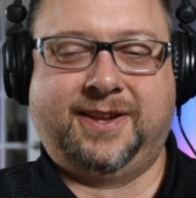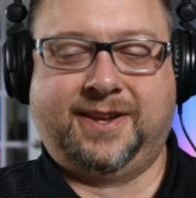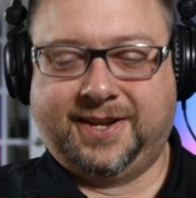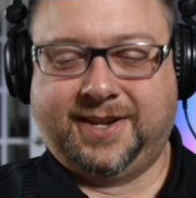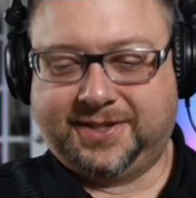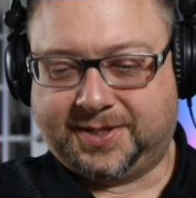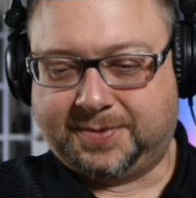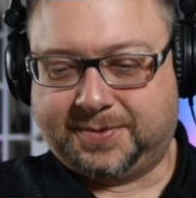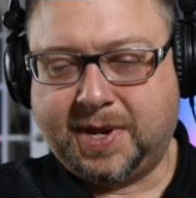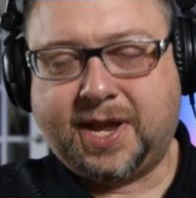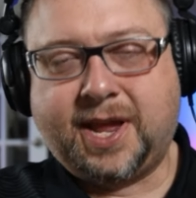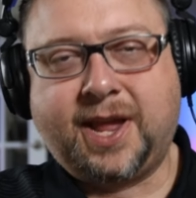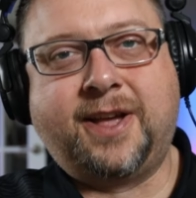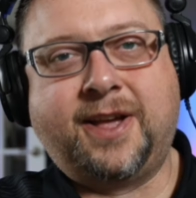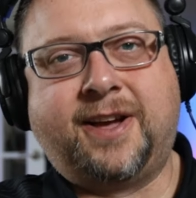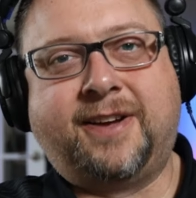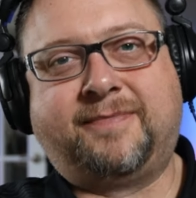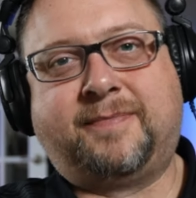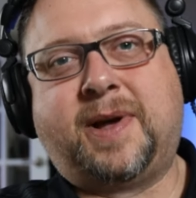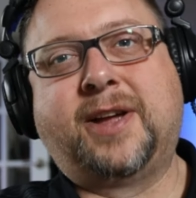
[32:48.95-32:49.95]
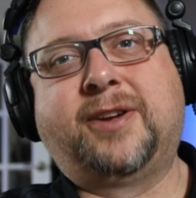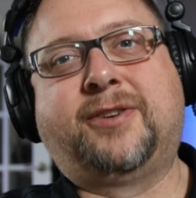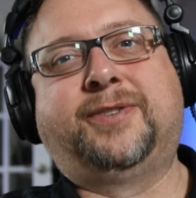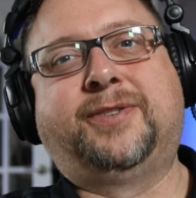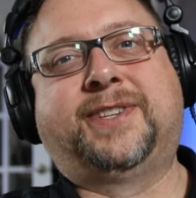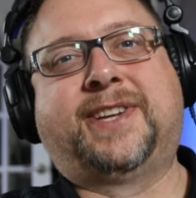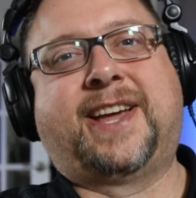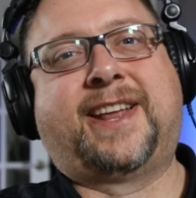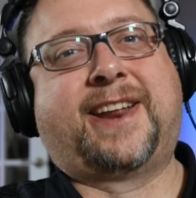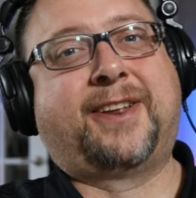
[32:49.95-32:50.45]
And speaking of
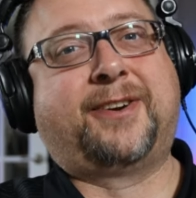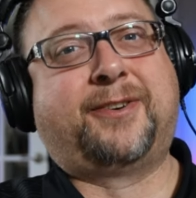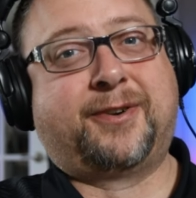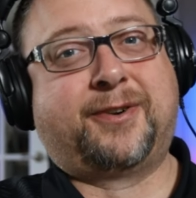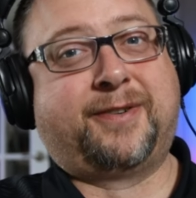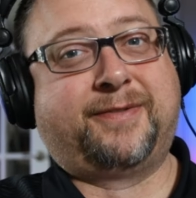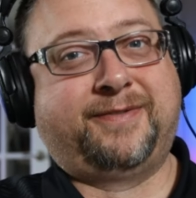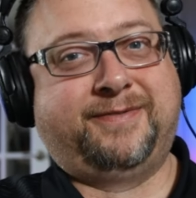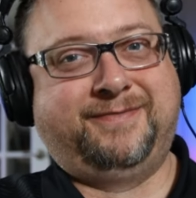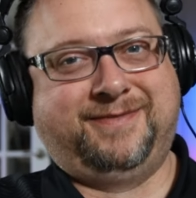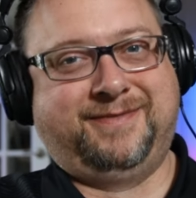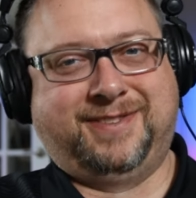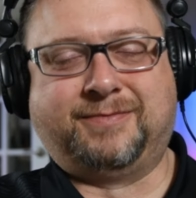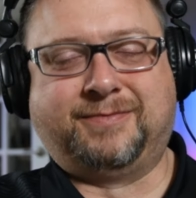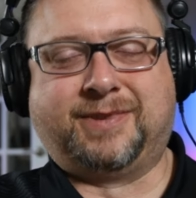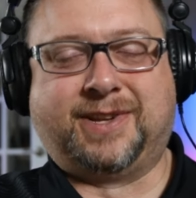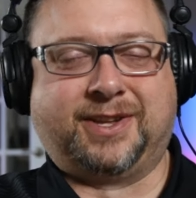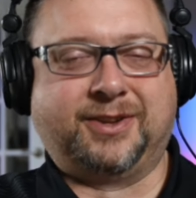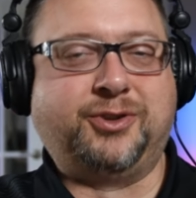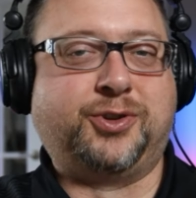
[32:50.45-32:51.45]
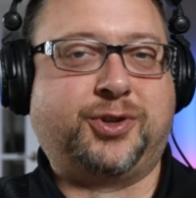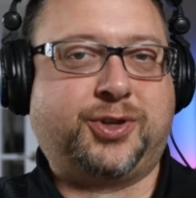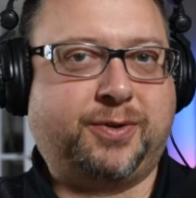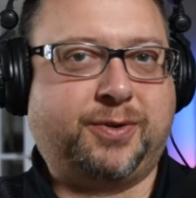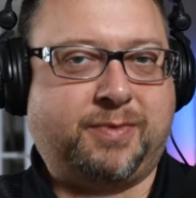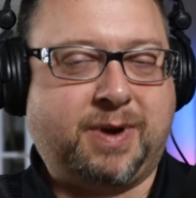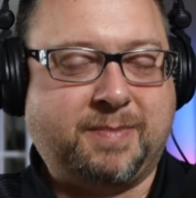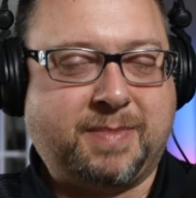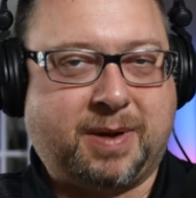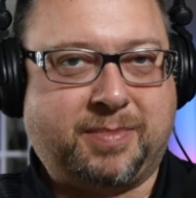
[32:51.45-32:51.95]
Michael, Todd, I don't know if, well, you
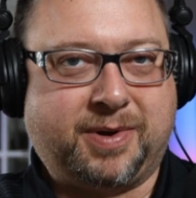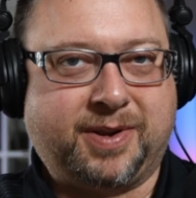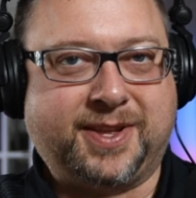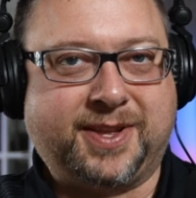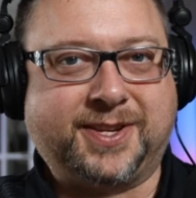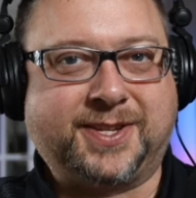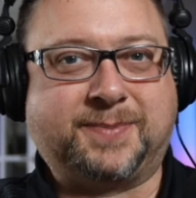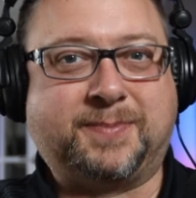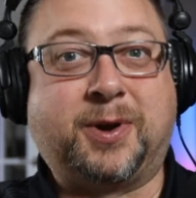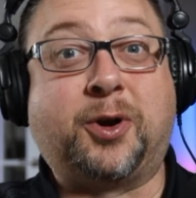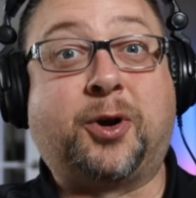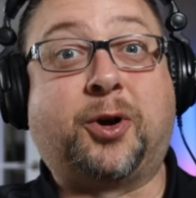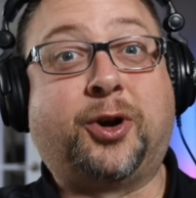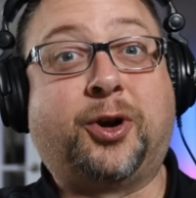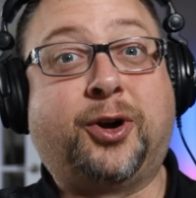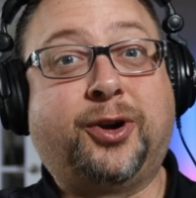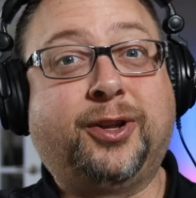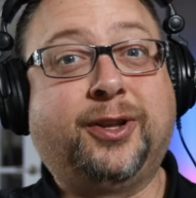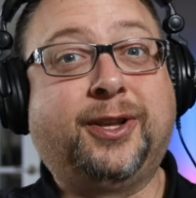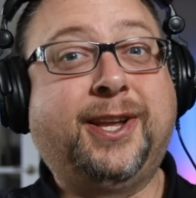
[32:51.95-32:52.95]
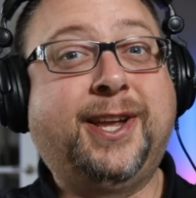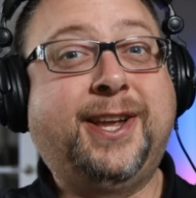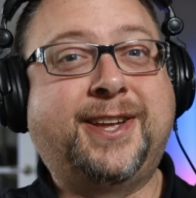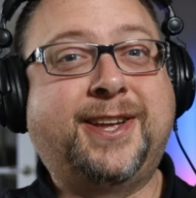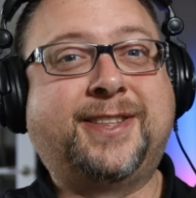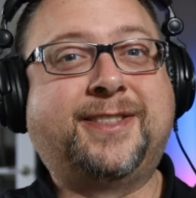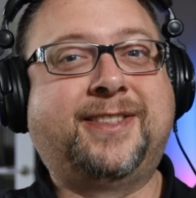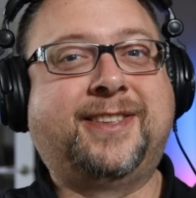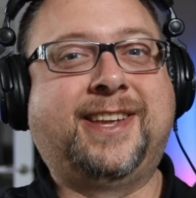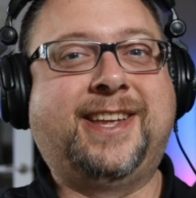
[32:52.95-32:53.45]
should remember this, but early
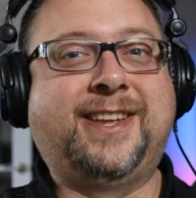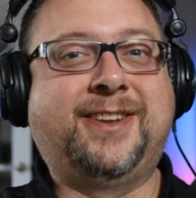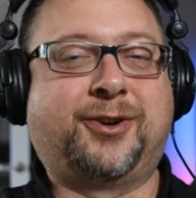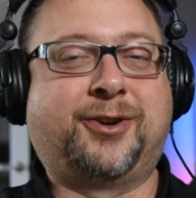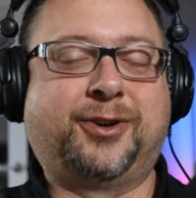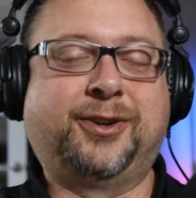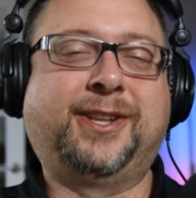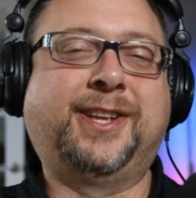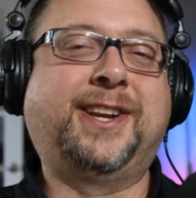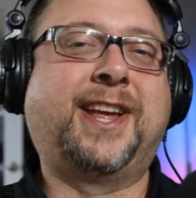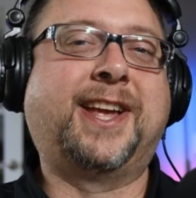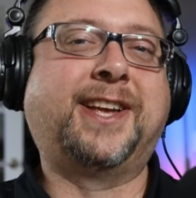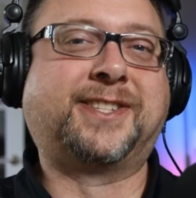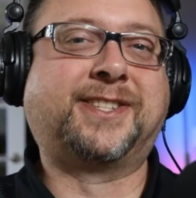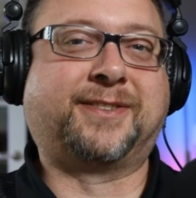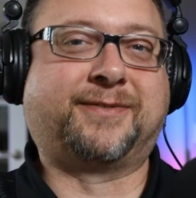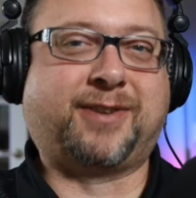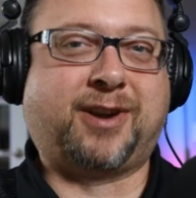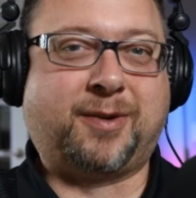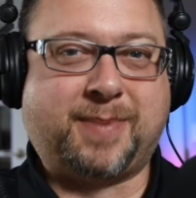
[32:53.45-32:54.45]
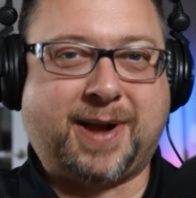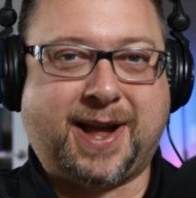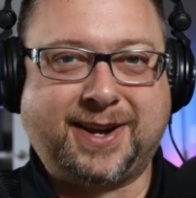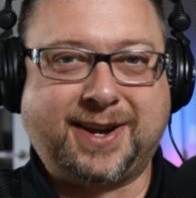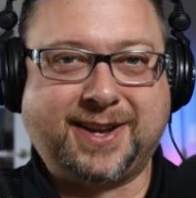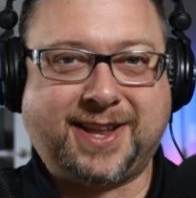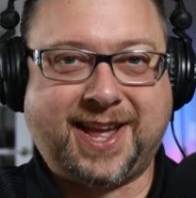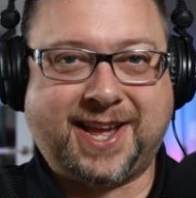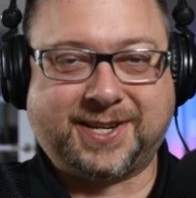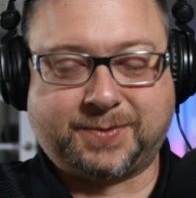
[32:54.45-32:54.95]
in the early days of our
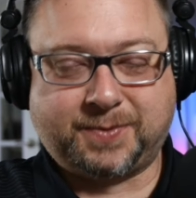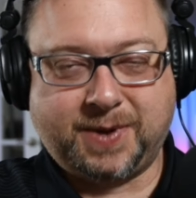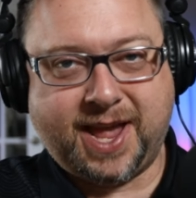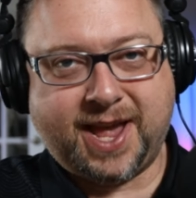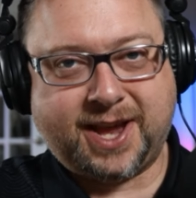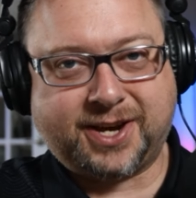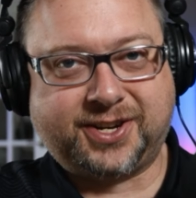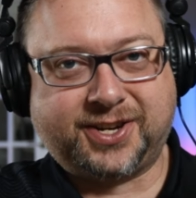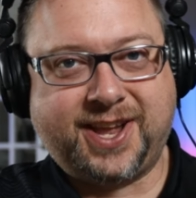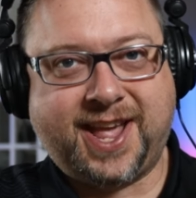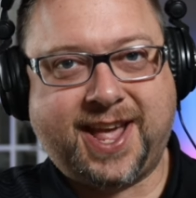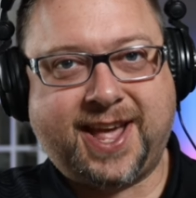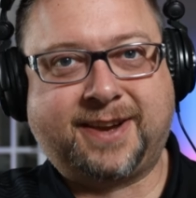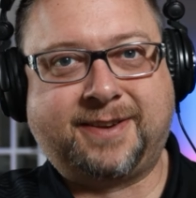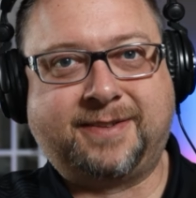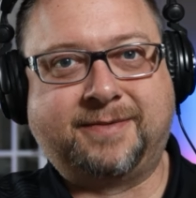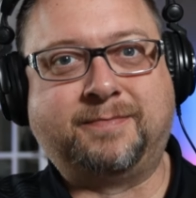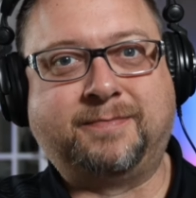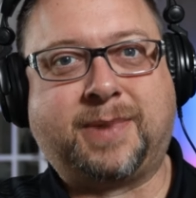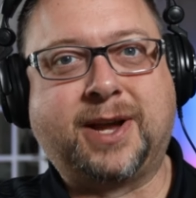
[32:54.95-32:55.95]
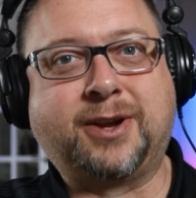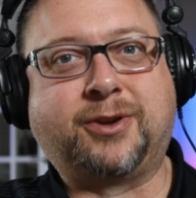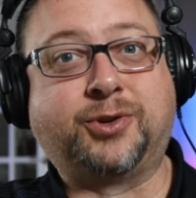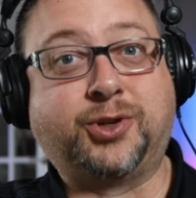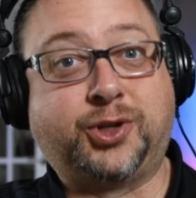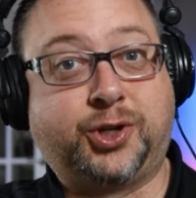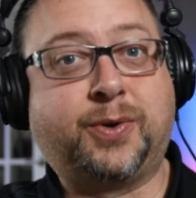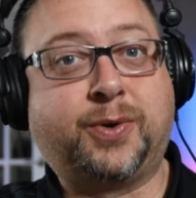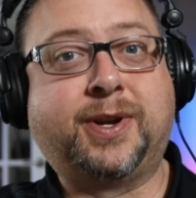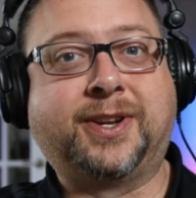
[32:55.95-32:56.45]
podcast, we actually had Michael
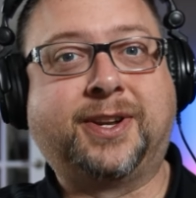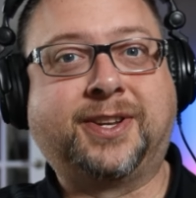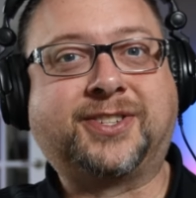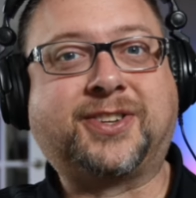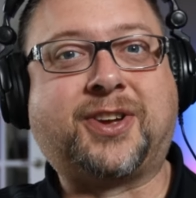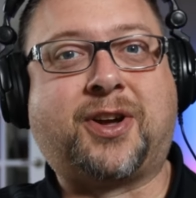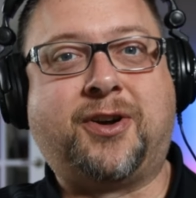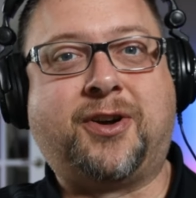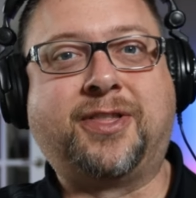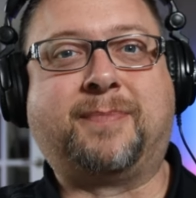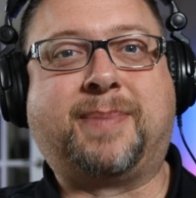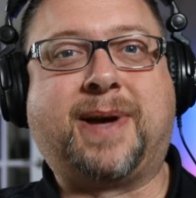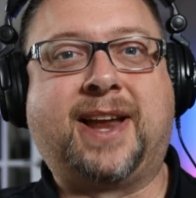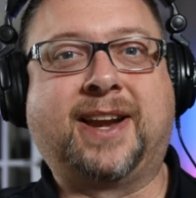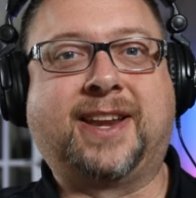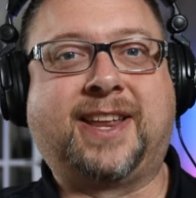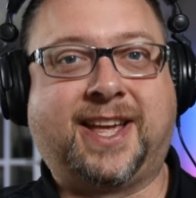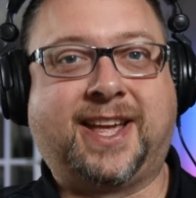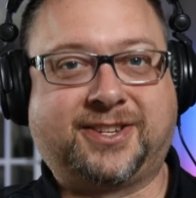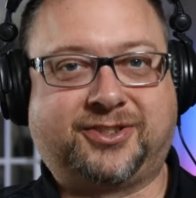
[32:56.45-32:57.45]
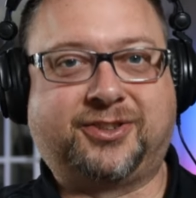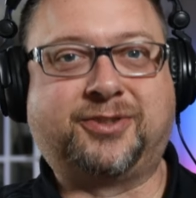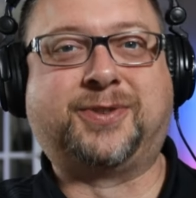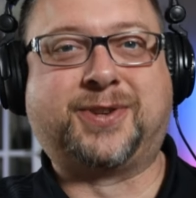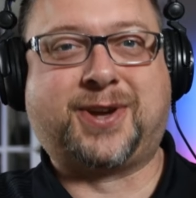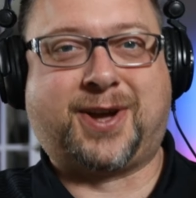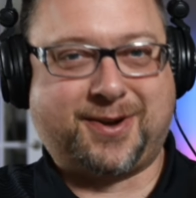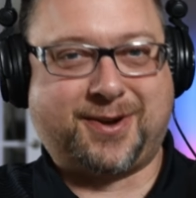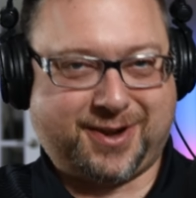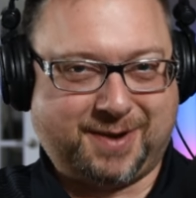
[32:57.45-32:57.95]
join us on the podcast to
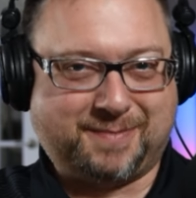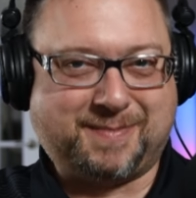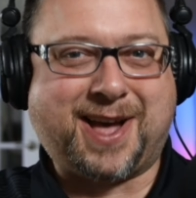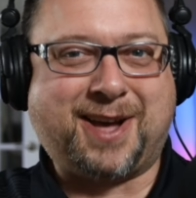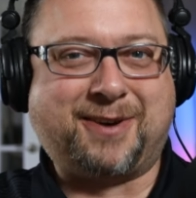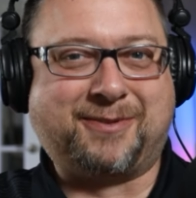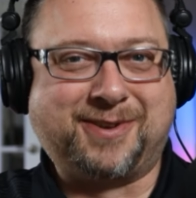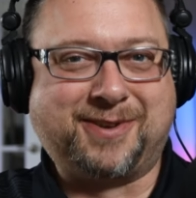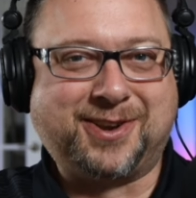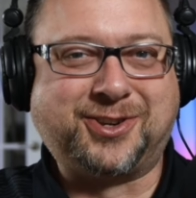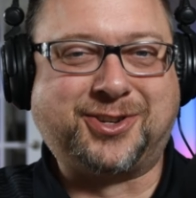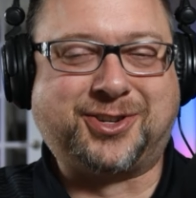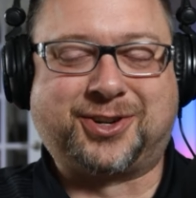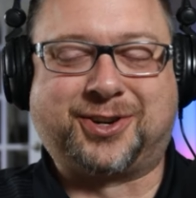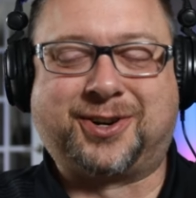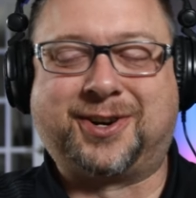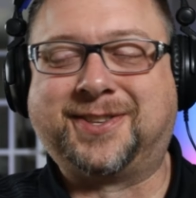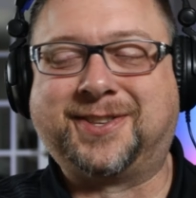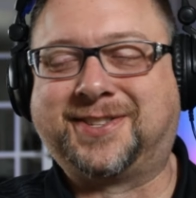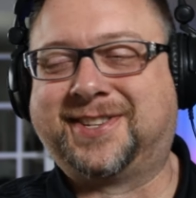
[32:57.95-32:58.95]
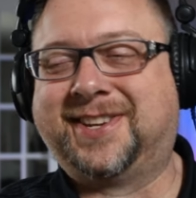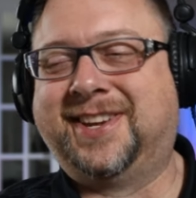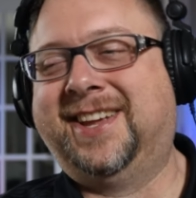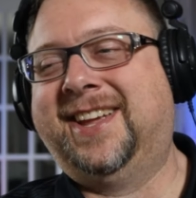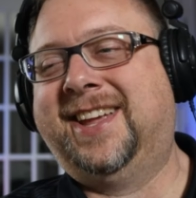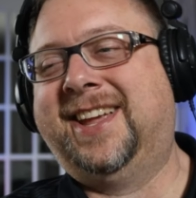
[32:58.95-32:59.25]
talk about insurance,